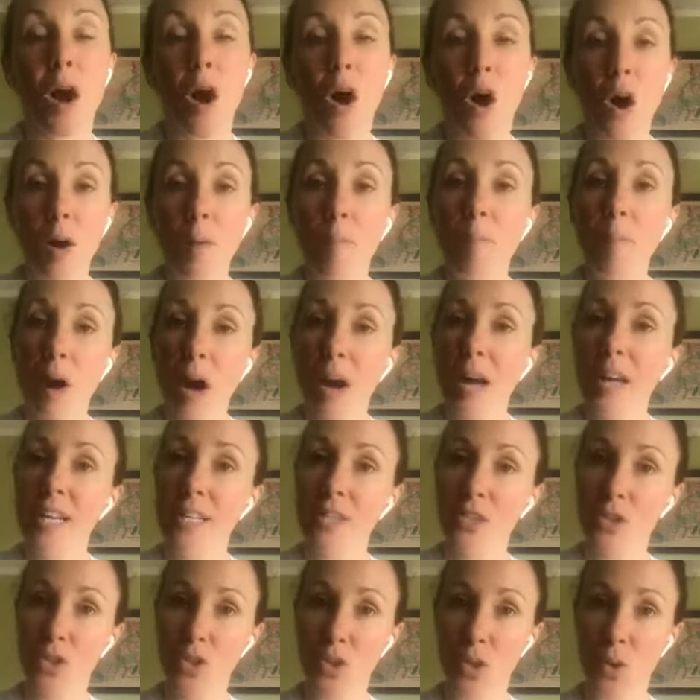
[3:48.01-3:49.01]
Our
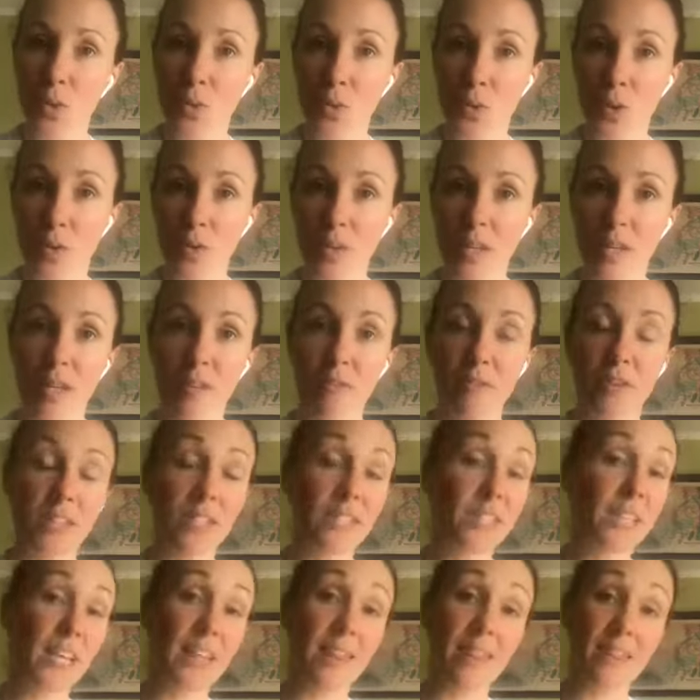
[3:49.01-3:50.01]
bodies don't know the
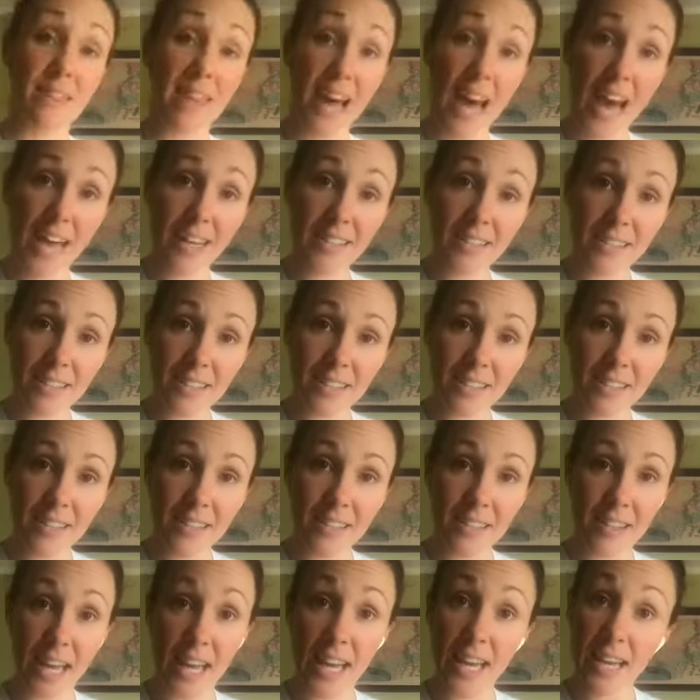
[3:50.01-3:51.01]
difference in that.
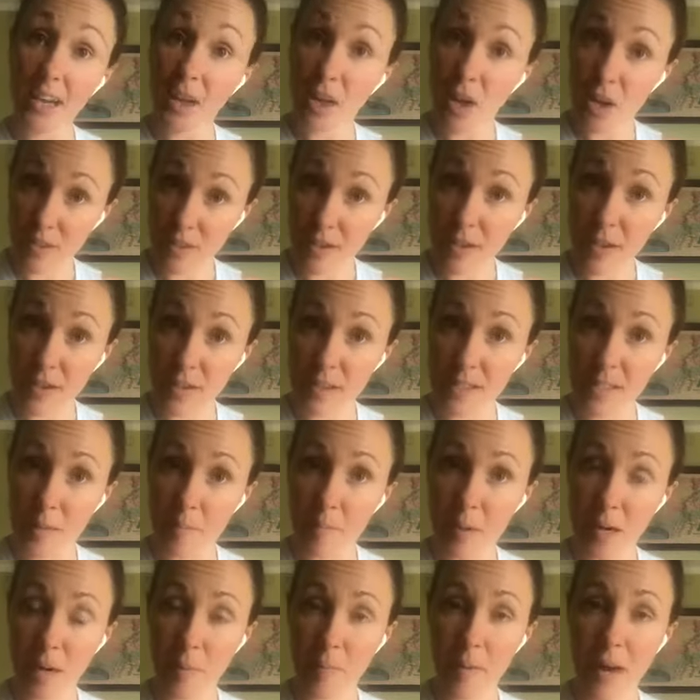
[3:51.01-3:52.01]
Like, there is a
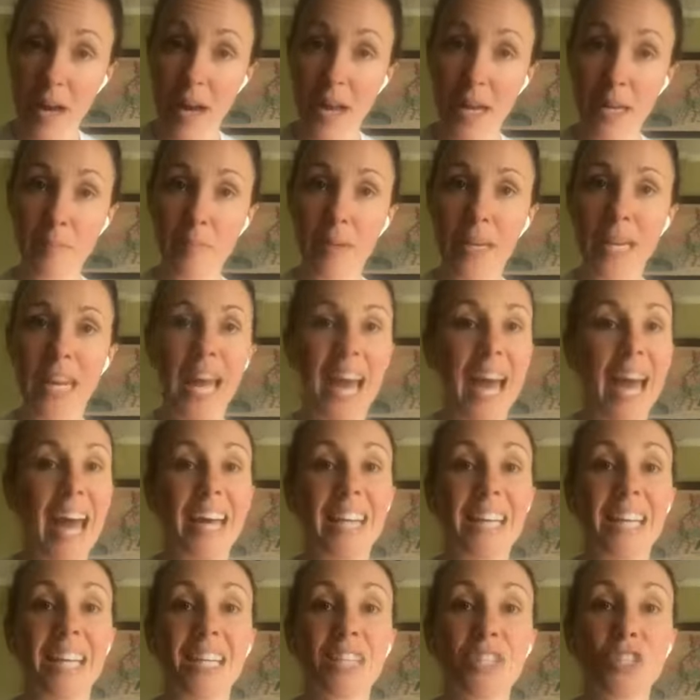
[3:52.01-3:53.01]
bear behind me,
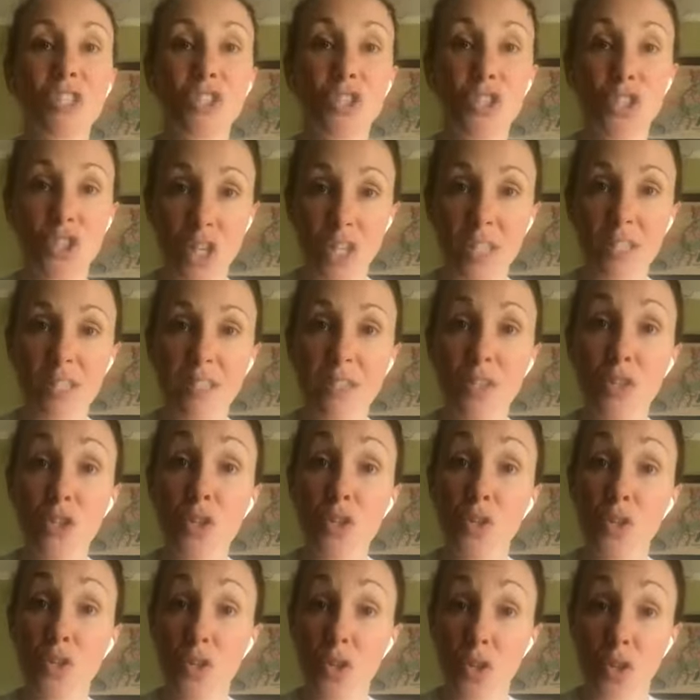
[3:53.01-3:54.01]
and just
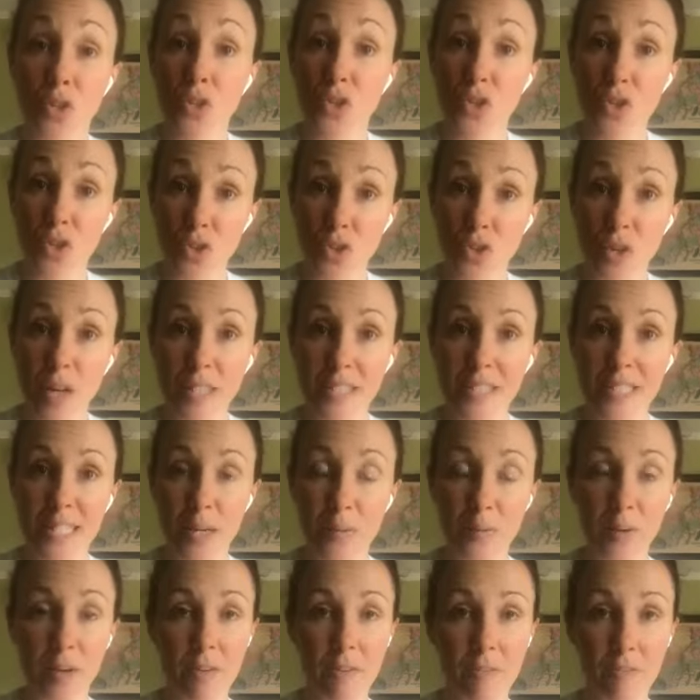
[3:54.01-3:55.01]
the stress
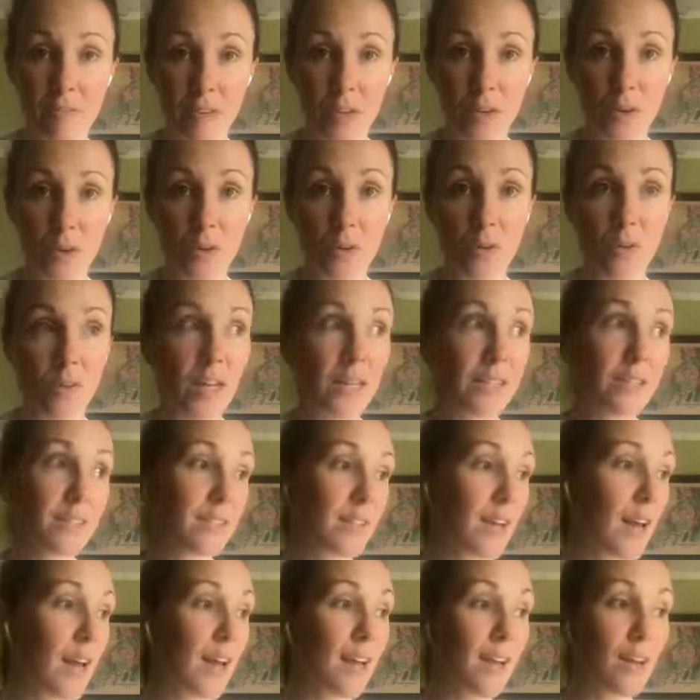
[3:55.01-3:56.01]
that we feel that's
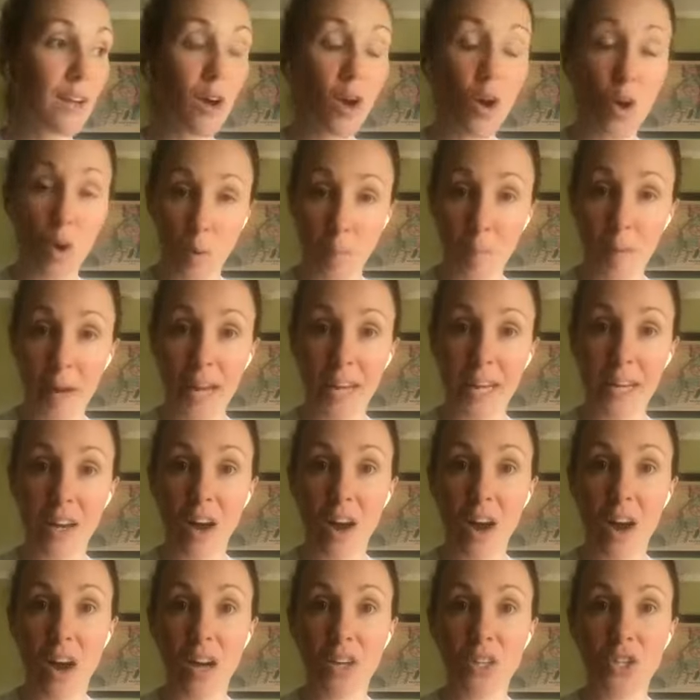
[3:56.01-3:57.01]
like, oh my
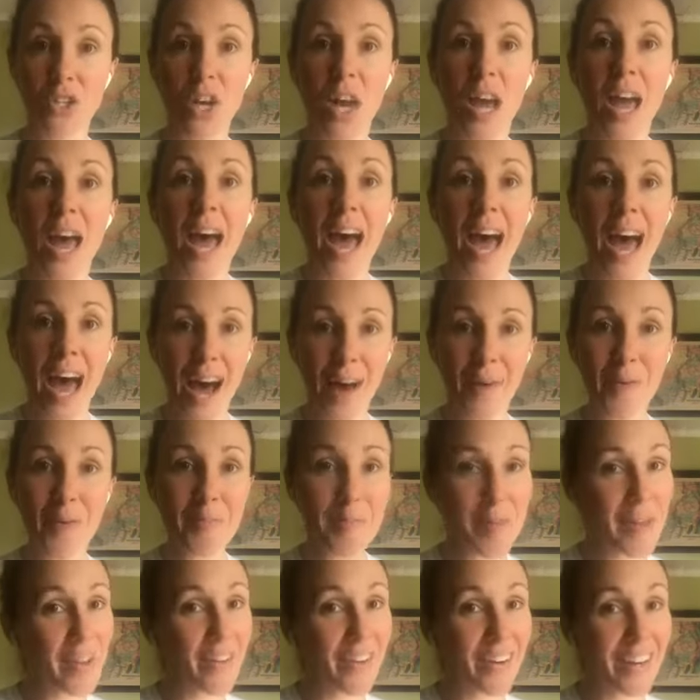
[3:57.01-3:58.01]
gosh, how
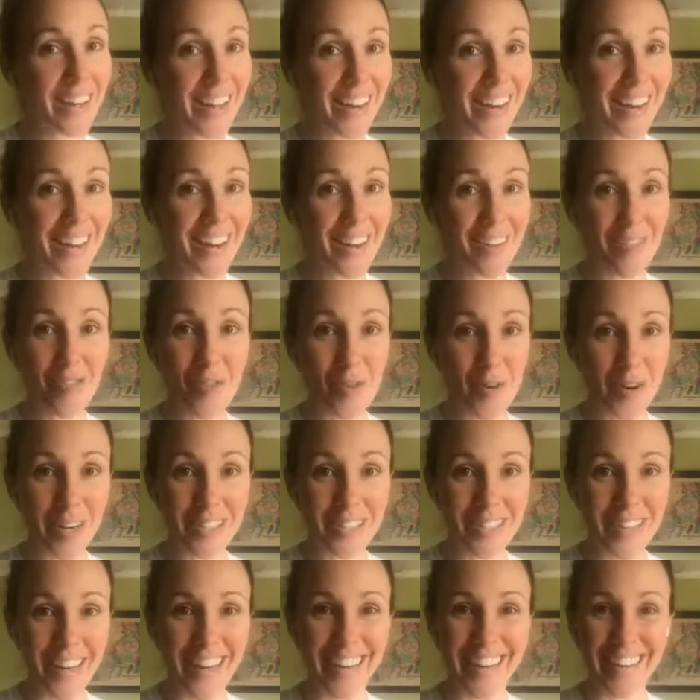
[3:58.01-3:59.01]
am I going to get enough work
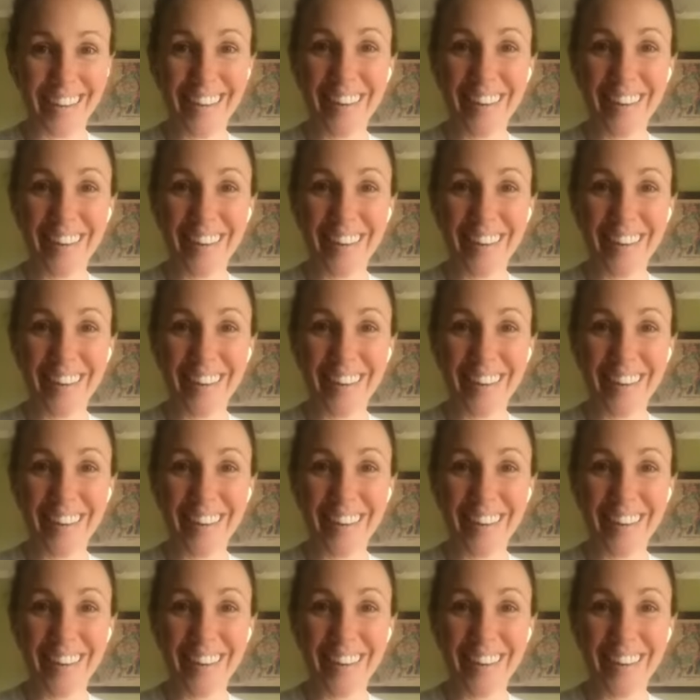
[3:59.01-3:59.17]
done